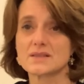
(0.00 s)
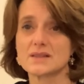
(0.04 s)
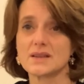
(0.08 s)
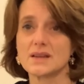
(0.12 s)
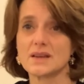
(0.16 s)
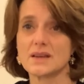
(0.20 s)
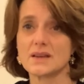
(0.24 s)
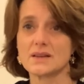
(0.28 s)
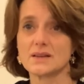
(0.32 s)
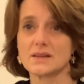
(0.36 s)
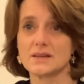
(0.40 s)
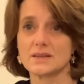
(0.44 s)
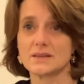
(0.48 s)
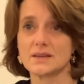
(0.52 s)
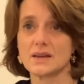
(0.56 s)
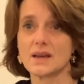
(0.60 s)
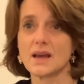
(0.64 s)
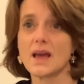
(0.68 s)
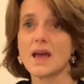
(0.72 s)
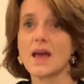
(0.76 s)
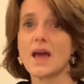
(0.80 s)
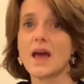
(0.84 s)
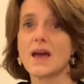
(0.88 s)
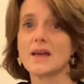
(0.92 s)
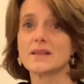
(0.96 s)
dignity
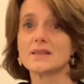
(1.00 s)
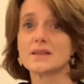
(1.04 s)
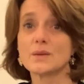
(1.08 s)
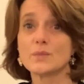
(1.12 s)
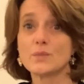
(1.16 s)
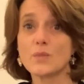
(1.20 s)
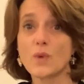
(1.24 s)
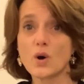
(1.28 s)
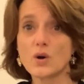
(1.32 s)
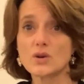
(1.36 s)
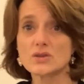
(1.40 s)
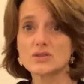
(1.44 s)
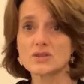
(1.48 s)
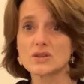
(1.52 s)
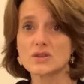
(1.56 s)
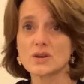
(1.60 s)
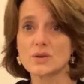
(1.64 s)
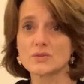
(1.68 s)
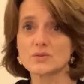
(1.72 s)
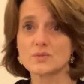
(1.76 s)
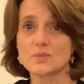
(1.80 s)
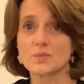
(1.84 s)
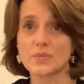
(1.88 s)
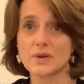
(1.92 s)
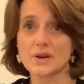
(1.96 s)
and the most
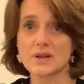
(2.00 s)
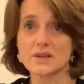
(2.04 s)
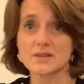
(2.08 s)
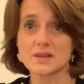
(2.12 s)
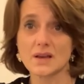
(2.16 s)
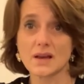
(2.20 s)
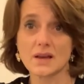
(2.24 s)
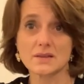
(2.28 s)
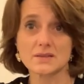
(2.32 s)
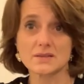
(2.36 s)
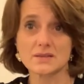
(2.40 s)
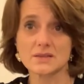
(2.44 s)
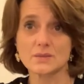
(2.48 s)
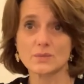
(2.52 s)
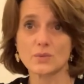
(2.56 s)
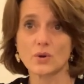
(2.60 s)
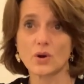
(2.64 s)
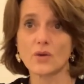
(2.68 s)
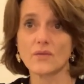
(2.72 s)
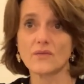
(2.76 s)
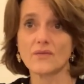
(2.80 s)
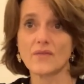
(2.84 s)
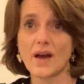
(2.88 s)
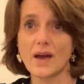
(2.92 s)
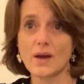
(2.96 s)
reprehensible
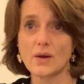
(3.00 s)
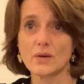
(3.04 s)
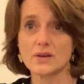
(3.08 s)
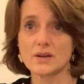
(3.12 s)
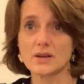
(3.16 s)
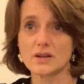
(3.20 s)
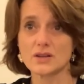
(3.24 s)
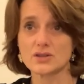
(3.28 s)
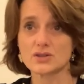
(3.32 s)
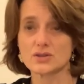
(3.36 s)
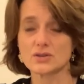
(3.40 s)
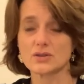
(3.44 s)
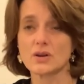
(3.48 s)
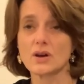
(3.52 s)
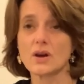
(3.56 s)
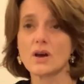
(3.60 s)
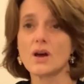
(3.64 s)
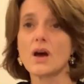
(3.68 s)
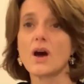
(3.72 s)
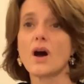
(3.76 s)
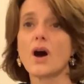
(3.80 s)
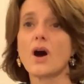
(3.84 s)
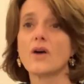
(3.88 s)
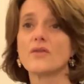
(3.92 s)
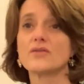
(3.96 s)
violation
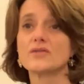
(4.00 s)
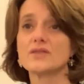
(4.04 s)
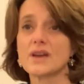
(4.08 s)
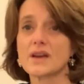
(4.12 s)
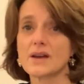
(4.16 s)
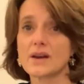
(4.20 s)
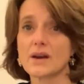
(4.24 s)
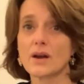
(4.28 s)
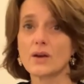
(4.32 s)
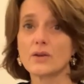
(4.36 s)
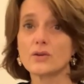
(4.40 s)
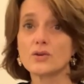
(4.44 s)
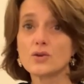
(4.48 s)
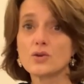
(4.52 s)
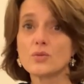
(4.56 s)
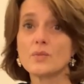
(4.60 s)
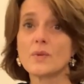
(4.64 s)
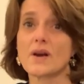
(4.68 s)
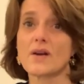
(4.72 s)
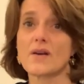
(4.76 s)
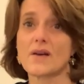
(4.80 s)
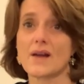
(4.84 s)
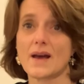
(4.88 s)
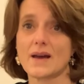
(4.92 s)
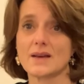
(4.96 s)
of their
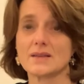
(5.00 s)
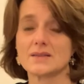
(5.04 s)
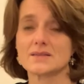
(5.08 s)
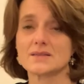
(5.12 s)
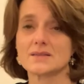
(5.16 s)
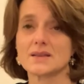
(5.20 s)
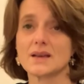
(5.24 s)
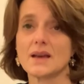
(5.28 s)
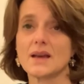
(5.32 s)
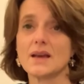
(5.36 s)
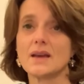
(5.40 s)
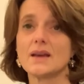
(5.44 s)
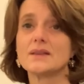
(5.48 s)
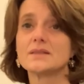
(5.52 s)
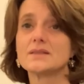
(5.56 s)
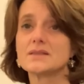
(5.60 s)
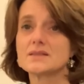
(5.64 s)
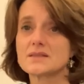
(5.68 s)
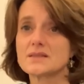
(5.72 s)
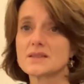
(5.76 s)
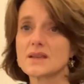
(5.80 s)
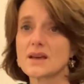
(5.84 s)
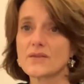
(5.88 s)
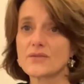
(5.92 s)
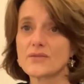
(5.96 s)
human rights. It is
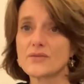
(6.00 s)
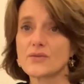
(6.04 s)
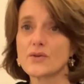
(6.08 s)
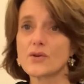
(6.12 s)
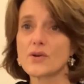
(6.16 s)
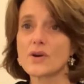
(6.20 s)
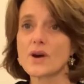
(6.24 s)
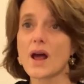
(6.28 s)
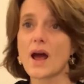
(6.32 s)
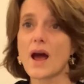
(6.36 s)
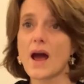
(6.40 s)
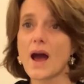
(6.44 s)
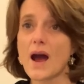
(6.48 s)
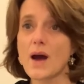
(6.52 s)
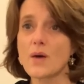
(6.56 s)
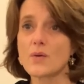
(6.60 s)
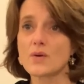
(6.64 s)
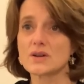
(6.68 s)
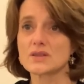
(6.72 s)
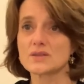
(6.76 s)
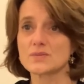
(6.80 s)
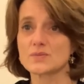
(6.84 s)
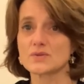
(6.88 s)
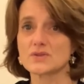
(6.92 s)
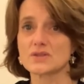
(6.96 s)
therefore our
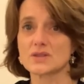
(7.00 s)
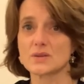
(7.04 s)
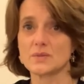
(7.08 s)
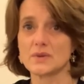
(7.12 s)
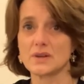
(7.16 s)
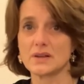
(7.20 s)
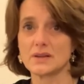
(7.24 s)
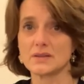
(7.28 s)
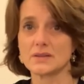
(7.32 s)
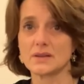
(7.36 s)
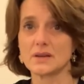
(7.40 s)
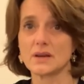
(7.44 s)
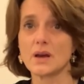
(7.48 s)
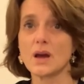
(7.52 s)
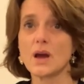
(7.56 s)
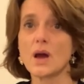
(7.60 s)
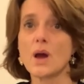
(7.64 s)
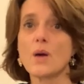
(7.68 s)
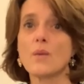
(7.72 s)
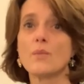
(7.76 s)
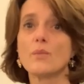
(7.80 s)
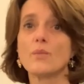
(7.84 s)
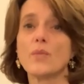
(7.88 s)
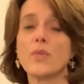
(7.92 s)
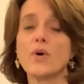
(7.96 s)
responsibility,
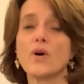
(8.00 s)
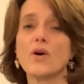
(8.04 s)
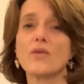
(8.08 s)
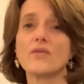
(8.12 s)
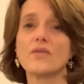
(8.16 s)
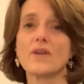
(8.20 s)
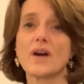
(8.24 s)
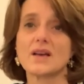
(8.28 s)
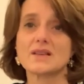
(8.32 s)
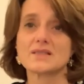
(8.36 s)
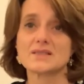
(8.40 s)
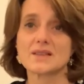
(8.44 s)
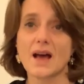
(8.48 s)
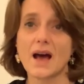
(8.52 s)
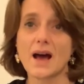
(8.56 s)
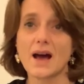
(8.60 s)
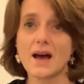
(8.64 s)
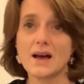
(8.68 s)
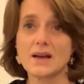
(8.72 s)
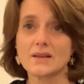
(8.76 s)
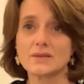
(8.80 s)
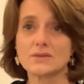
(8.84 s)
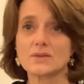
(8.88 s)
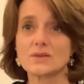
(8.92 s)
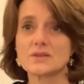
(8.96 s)
both as
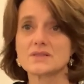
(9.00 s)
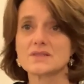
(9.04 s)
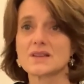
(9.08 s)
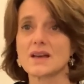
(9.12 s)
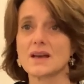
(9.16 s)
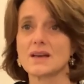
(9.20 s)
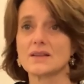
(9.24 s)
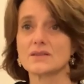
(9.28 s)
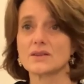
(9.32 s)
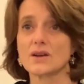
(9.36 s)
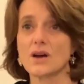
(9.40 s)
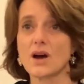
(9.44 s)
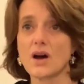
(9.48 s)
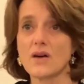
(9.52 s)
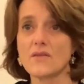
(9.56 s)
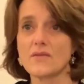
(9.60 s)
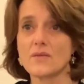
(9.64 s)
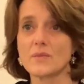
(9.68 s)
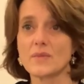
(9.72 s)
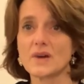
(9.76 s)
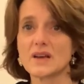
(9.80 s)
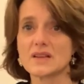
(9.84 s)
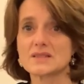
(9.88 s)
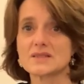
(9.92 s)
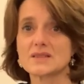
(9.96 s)
adults and
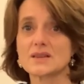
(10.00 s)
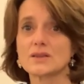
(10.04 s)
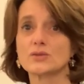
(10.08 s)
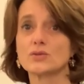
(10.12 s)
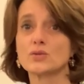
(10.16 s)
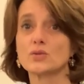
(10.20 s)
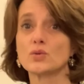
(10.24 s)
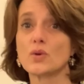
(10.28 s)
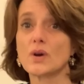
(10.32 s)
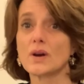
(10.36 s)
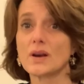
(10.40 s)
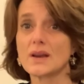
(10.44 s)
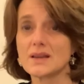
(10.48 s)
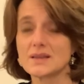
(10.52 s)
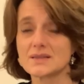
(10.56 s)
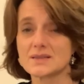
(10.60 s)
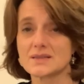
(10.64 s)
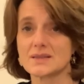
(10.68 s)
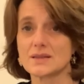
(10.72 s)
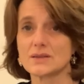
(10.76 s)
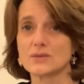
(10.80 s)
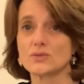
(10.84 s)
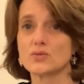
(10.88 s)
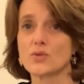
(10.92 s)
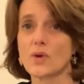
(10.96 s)
governments, to
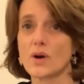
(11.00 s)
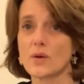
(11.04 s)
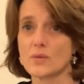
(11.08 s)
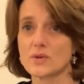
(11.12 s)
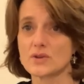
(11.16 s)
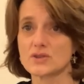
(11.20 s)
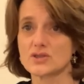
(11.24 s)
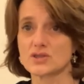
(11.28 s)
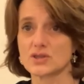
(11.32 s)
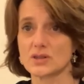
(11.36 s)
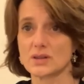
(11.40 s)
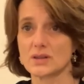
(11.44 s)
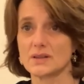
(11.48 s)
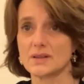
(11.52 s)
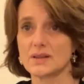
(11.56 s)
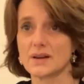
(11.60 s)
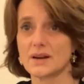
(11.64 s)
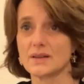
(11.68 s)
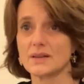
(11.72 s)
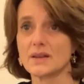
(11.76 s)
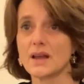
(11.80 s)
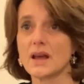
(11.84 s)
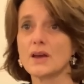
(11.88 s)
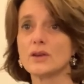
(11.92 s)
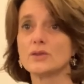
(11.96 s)
listen to our children,
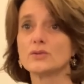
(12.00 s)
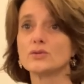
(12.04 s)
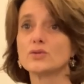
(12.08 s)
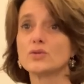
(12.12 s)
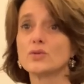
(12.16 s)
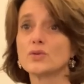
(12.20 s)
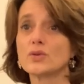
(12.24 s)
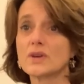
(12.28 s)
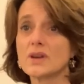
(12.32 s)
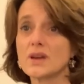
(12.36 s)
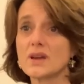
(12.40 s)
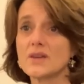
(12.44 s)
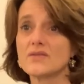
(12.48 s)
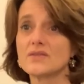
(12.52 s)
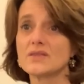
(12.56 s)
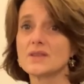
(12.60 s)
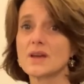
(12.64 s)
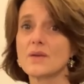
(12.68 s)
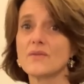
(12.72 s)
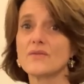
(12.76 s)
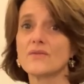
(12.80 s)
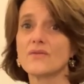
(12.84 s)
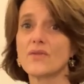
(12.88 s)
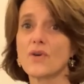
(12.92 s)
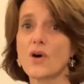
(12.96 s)
to give
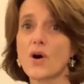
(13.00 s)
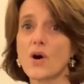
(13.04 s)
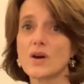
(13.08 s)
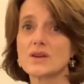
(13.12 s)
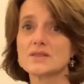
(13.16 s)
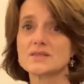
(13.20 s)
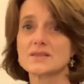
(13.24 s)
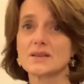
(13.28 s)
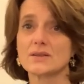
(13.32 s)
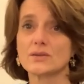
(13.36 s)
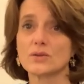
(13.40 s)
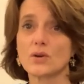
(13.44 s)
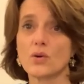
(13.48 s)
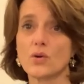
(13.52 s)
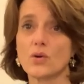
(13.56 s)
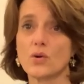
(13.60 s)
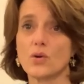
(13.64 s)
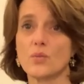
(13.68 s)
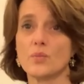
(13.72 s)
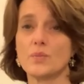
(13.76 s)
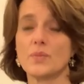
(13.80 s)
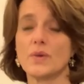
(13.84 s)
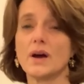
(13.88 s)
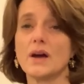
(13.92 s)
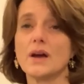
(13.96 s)
them voice and hope,